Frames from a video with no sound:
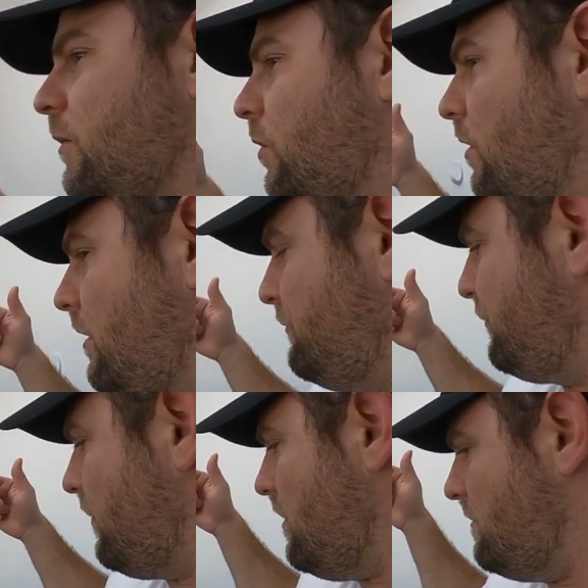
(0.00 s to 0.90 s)
or
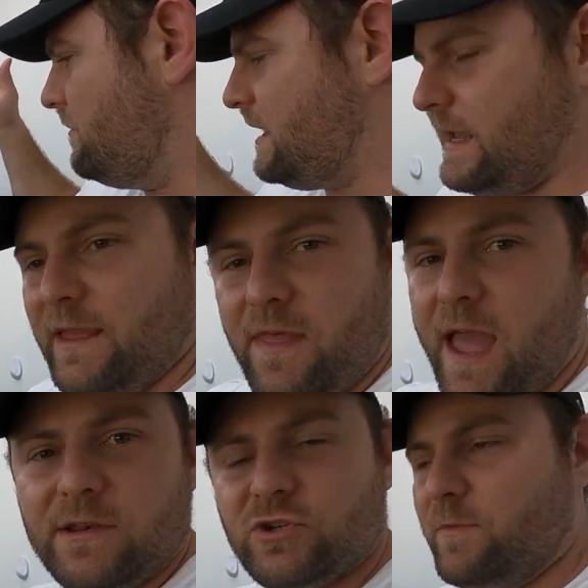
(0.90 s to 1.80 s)
from in
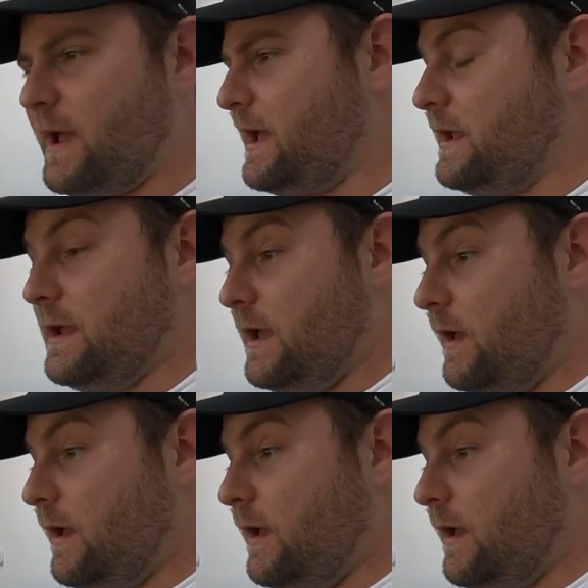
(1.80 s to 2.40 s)
the engine bay.